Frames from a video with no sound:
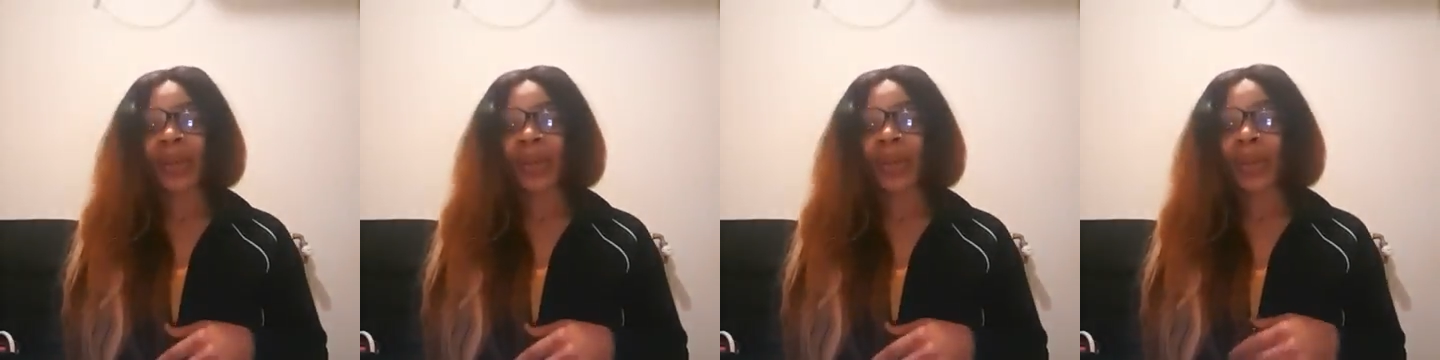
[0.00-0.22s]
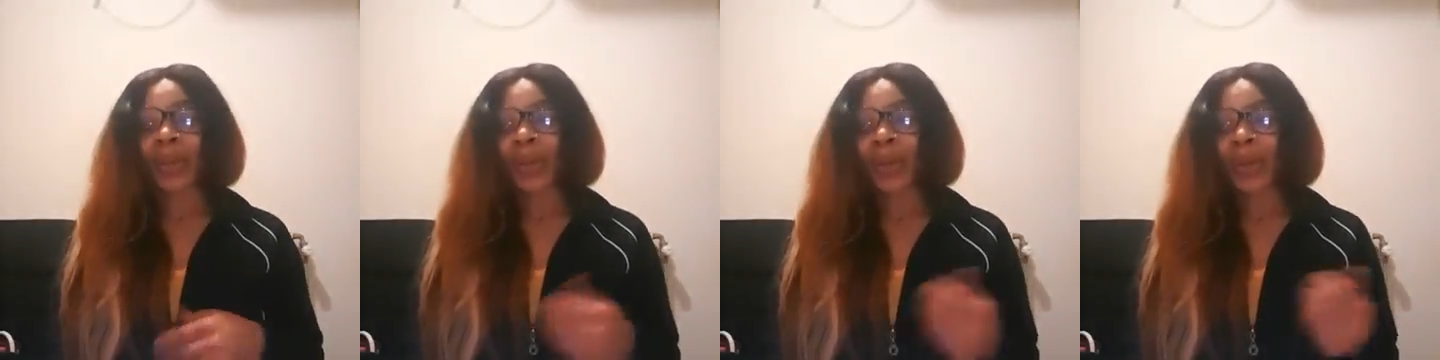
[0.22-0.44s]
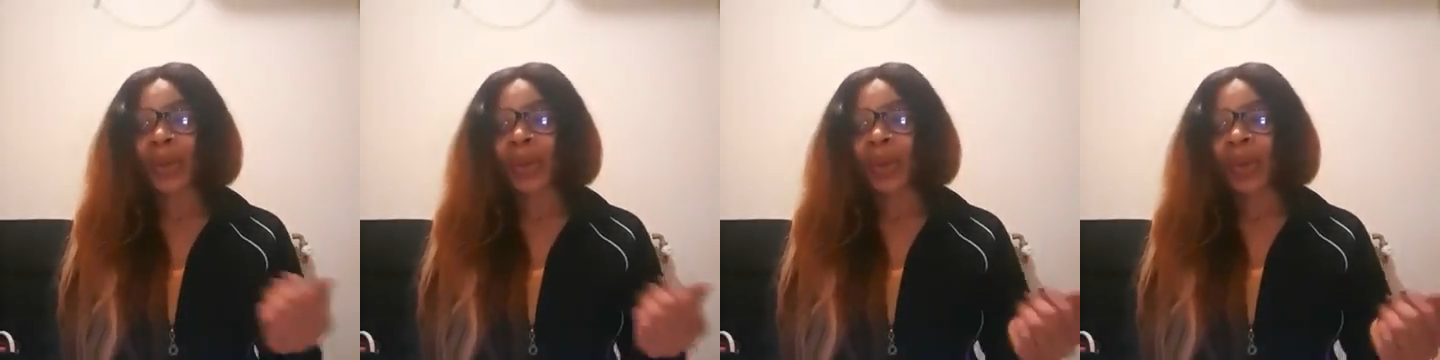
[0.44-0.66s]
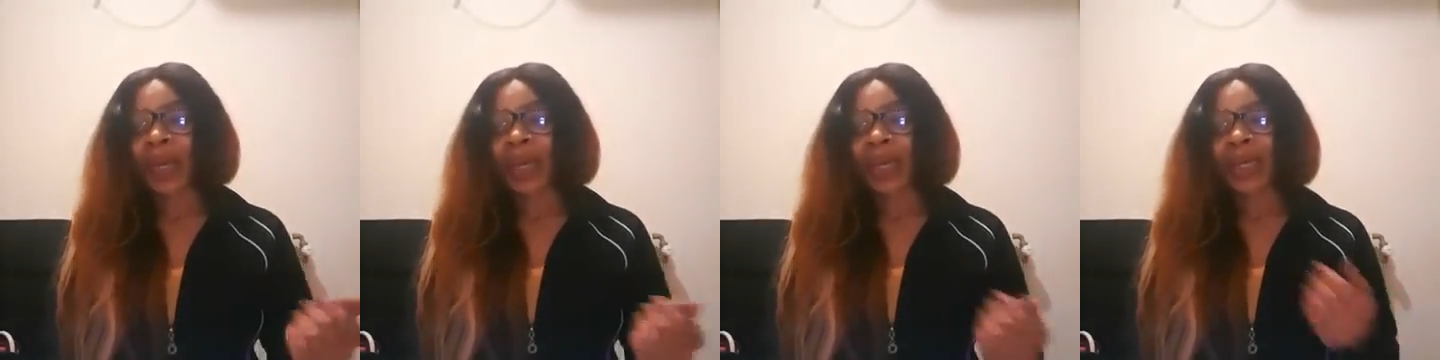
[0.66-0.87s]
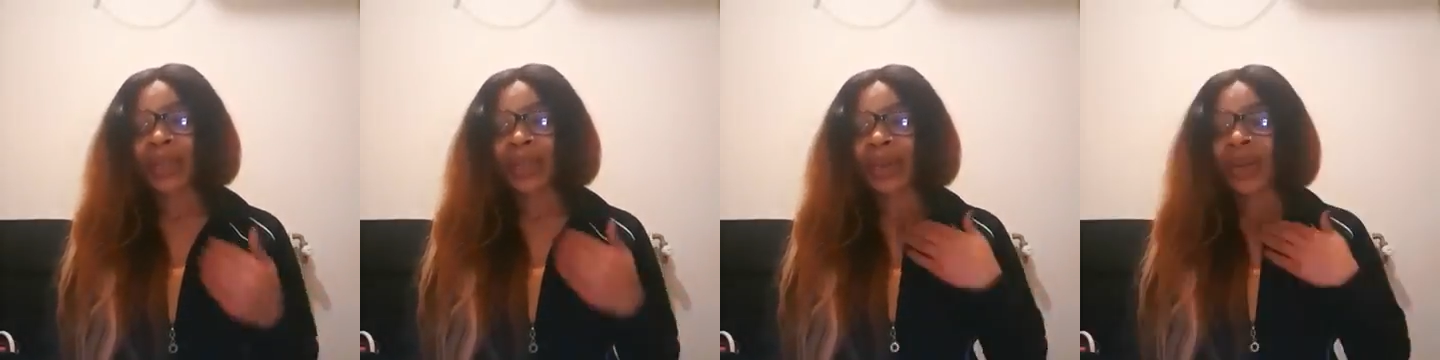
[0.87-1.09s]
You know,
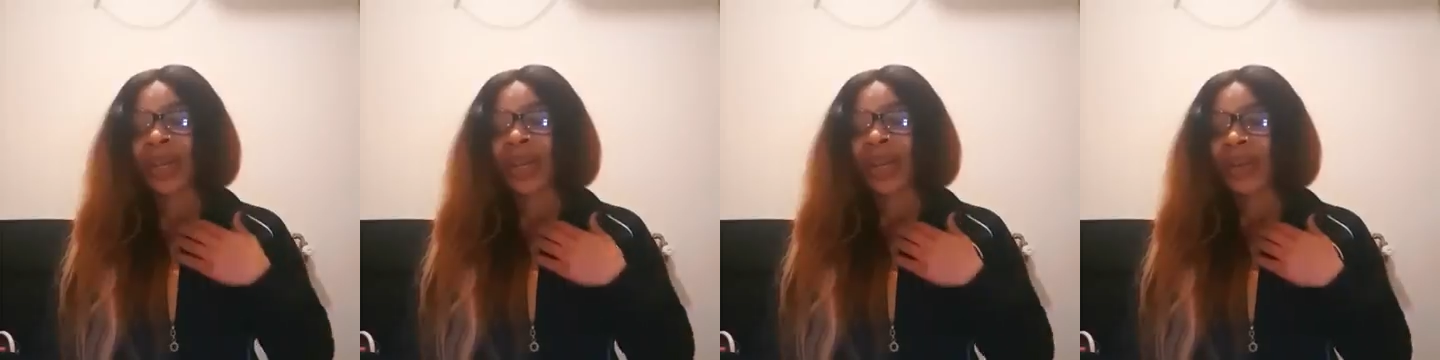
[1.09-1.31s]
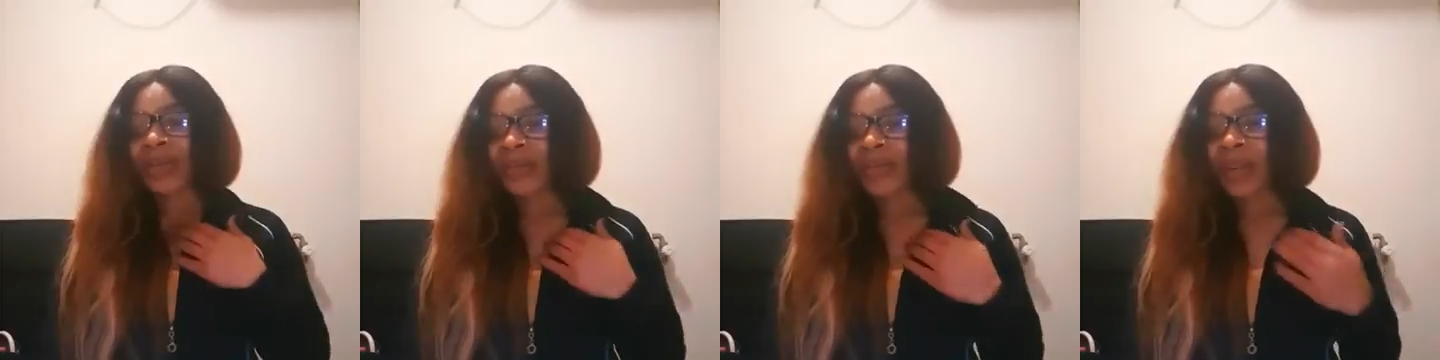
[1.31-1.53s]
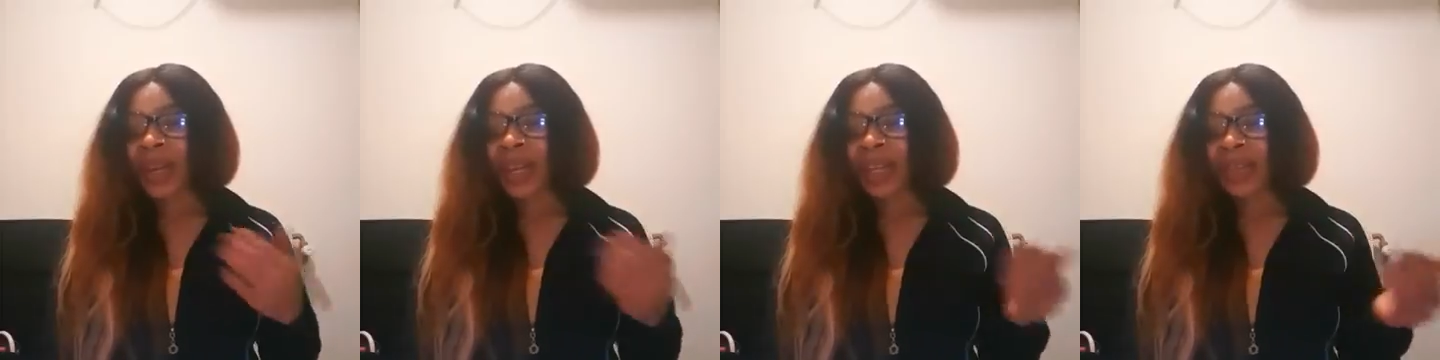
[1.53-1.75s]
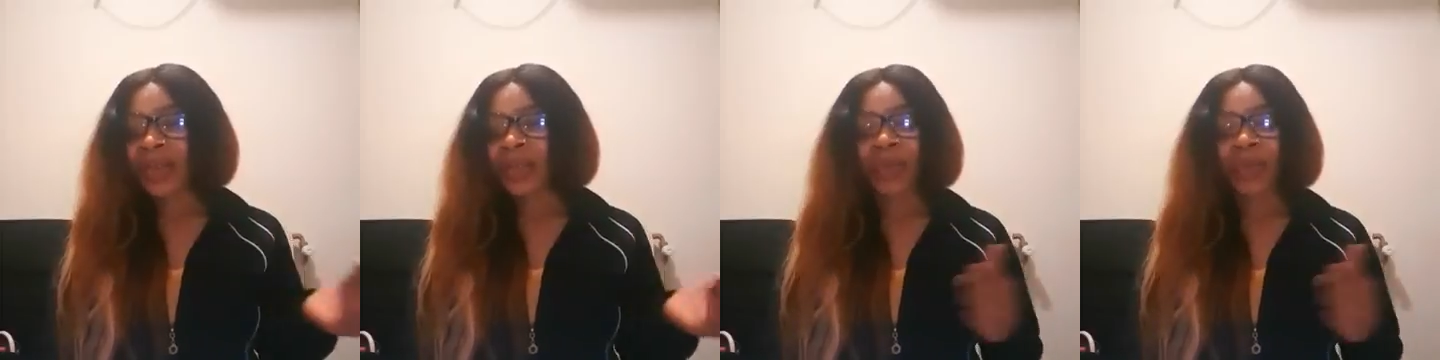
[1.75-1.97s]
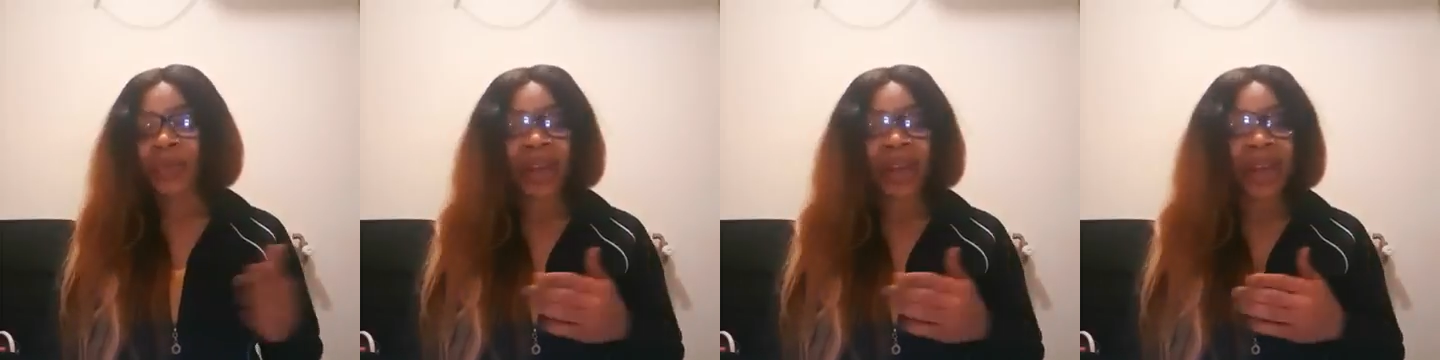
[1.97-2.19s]
it's your girlfriend. You
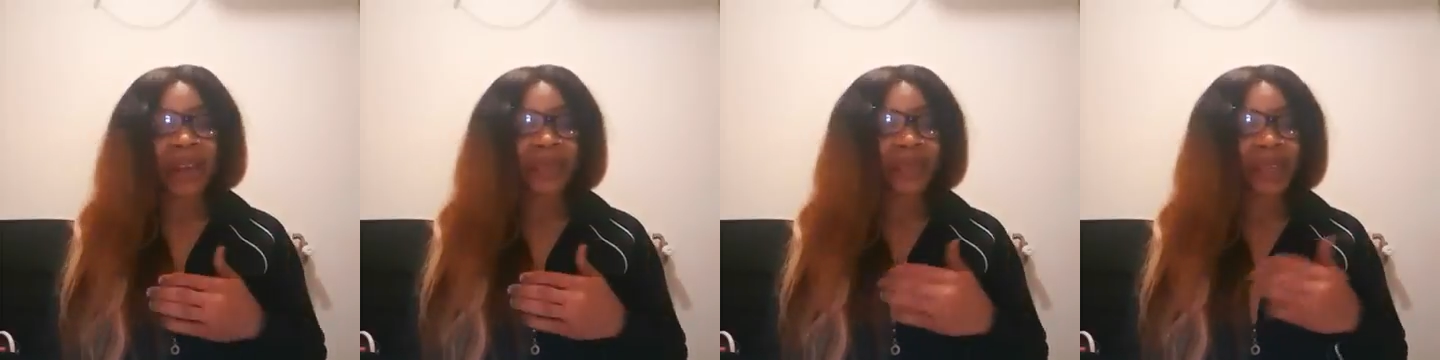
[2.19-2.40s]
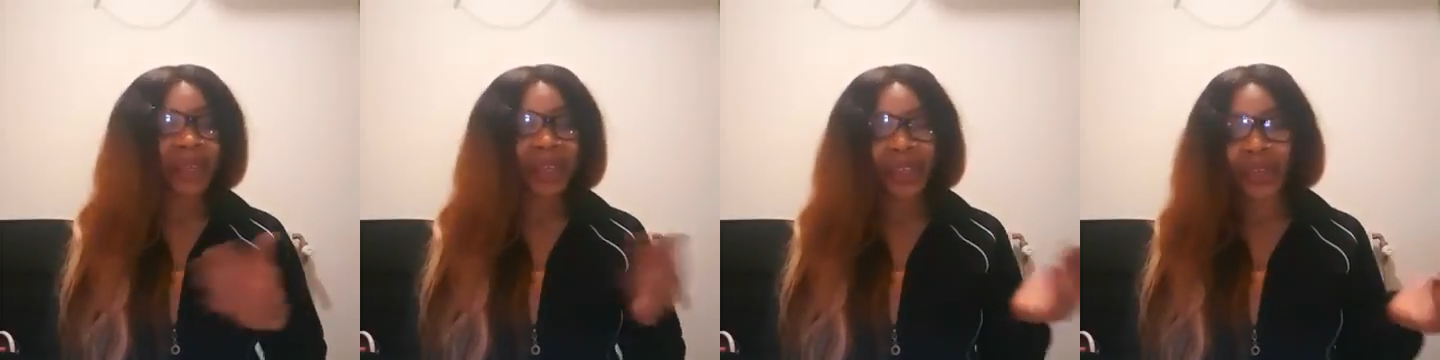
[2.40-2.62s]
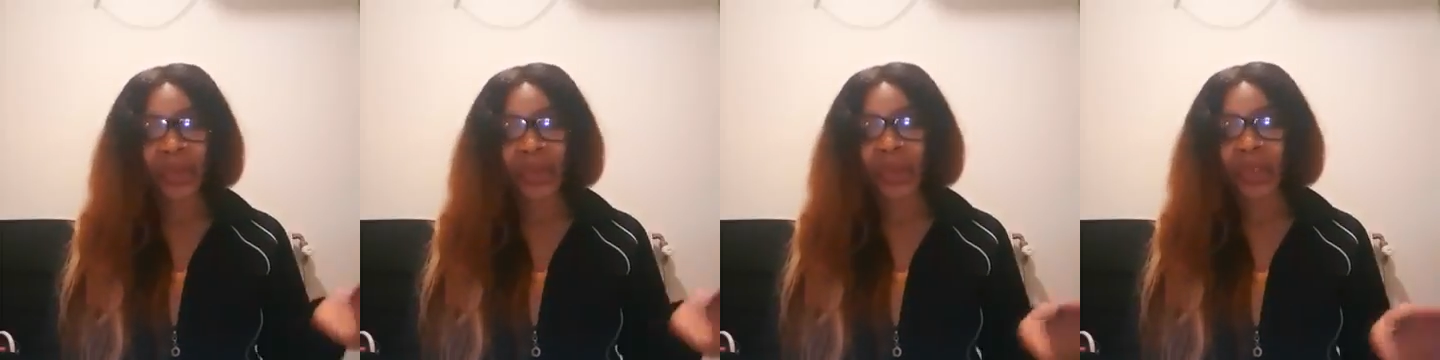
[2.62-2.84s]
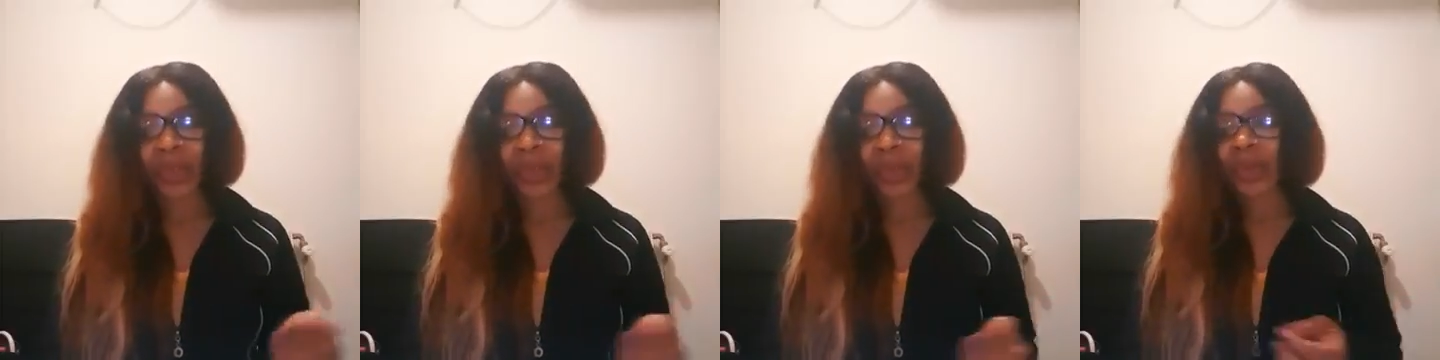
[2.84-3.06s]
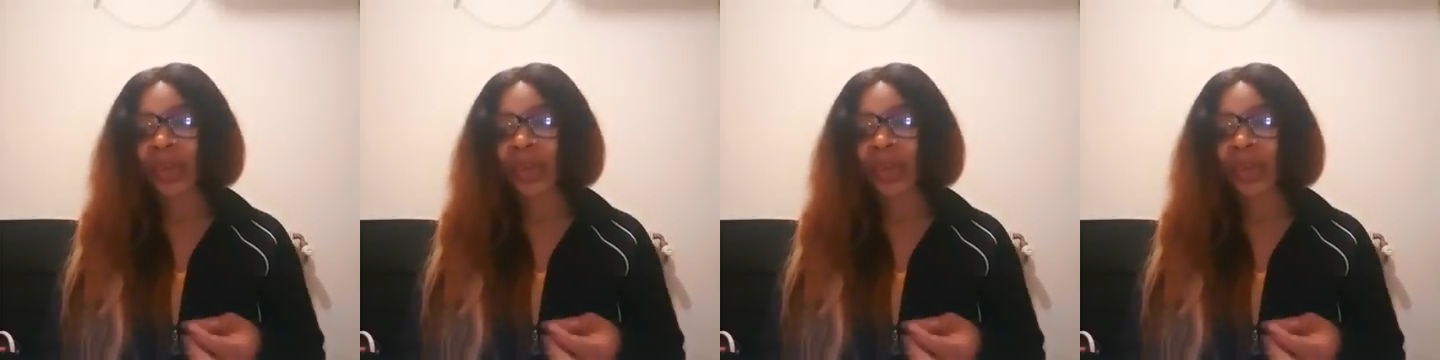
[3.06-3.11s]
people have issues.